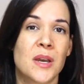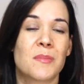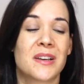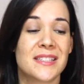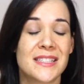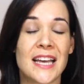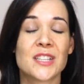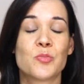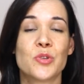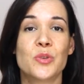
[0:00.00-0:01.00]
Because
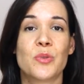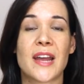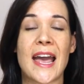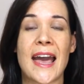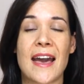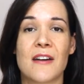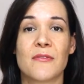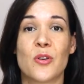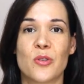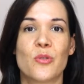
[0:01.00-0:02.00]
that's what you want to
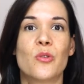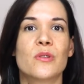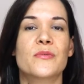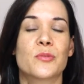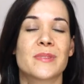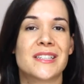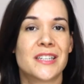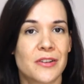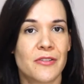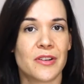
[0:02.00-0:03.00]
have on all of your
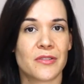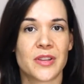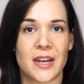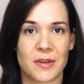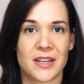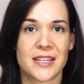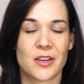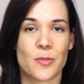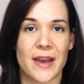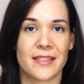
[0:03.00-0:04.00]
material that I'm going to tell
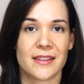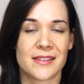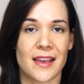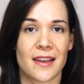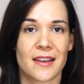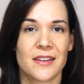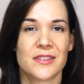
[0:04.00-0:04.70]
you about in a sec.